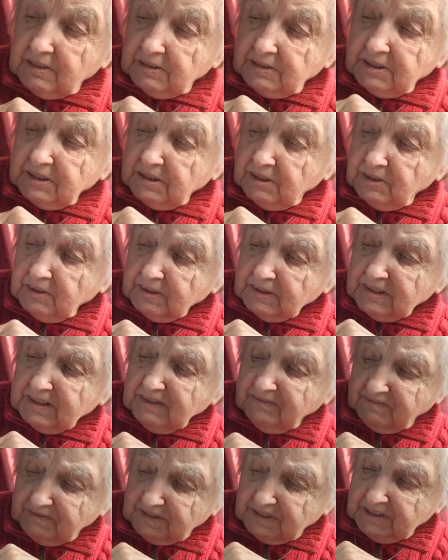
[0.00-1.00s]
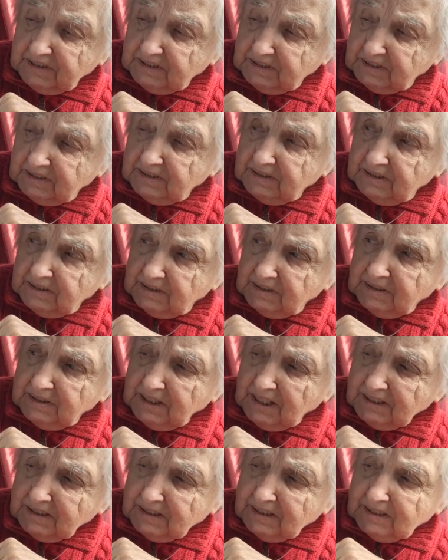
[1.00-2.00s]
She looks as if she's
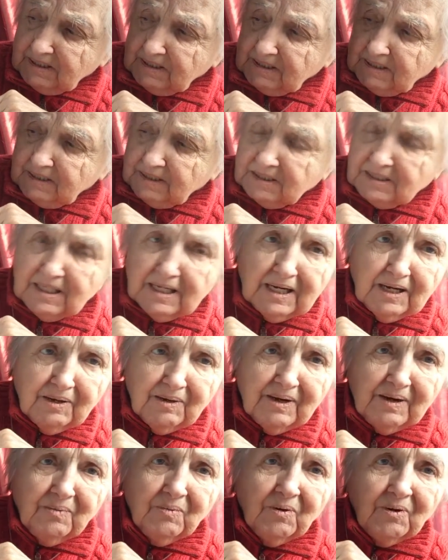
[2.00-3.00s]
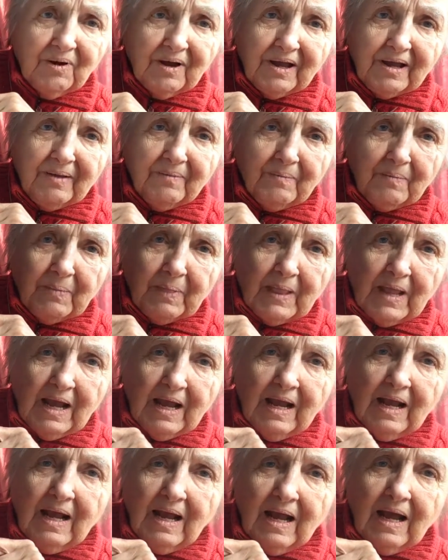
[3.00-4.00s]
just slowly walking
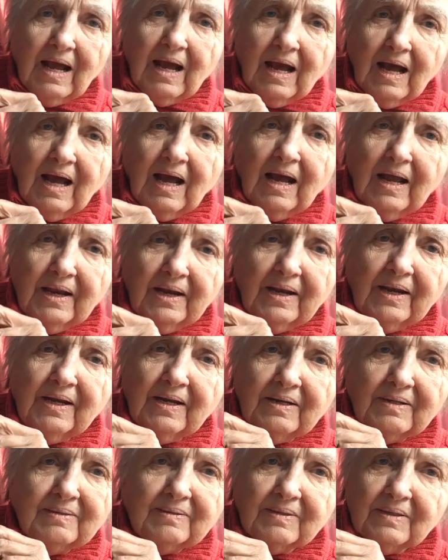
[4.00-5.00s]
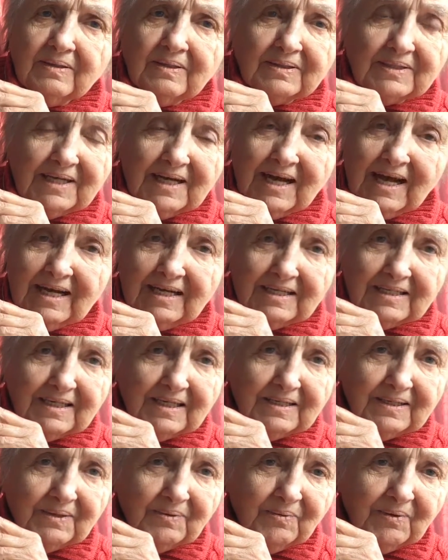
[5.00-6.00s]
and got her head
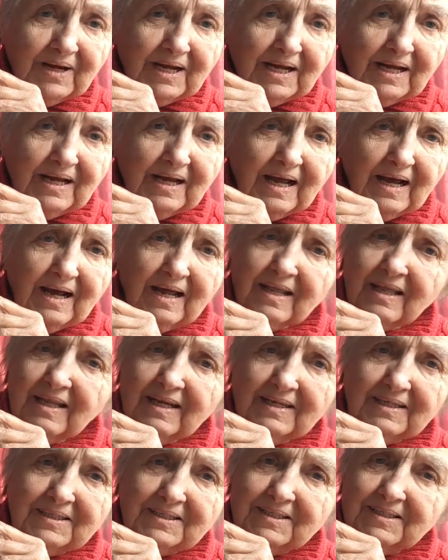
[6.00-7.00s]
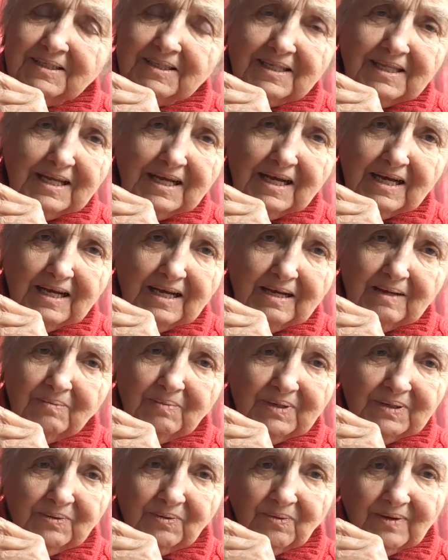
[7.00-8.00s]
turned away. I think she's thinking,
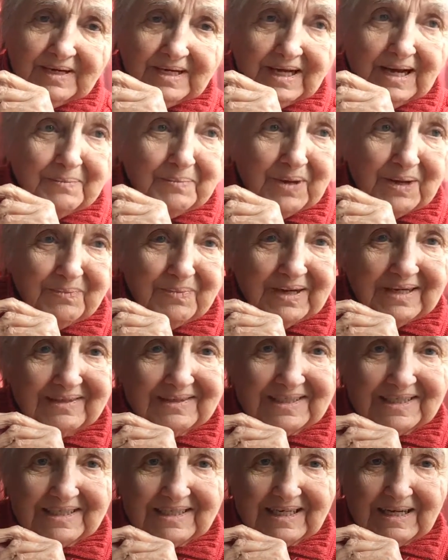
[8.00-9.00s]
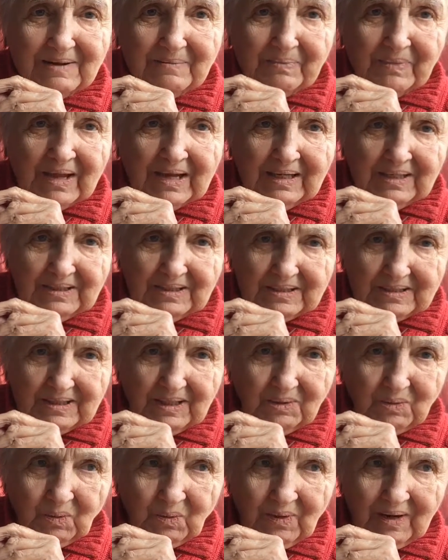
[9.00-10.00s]
but quite happy about it. She's
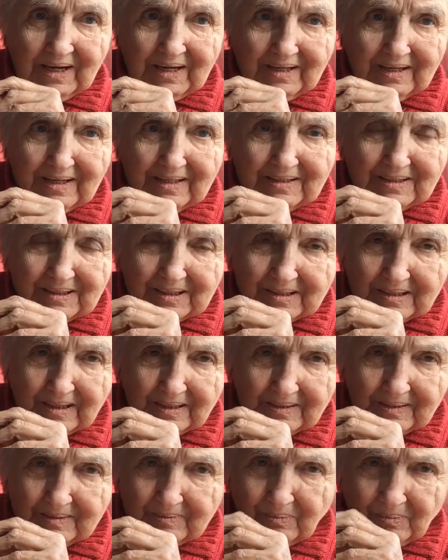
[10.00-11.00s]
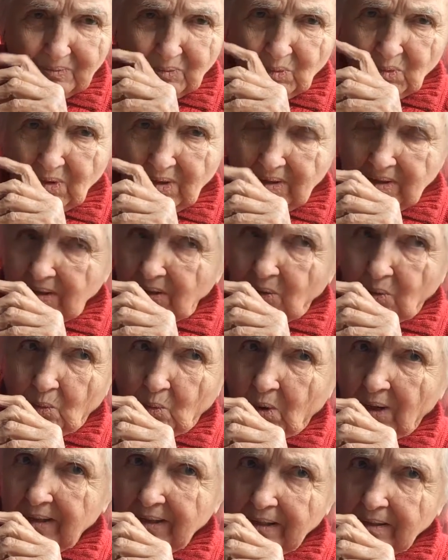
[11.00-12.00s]
not worried, she's not
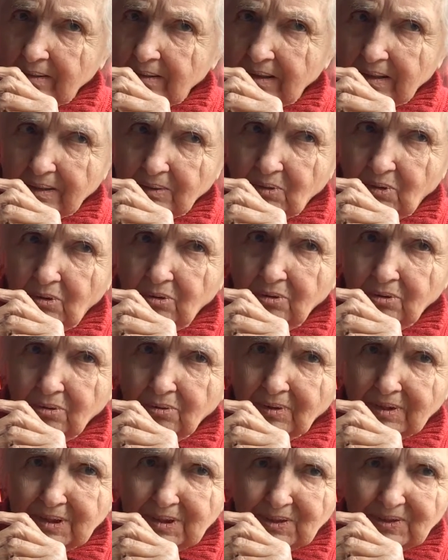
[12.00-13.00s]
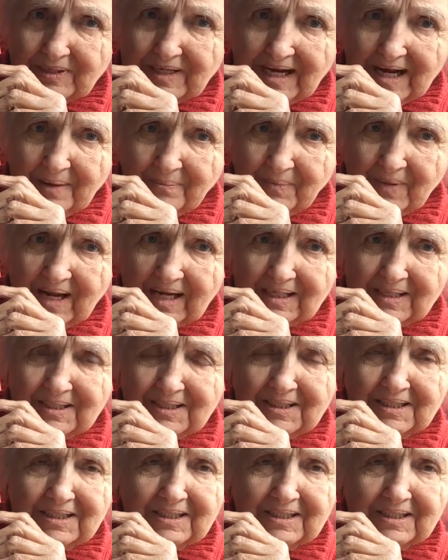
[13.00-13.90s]
wondering, oh, what's going to happen next.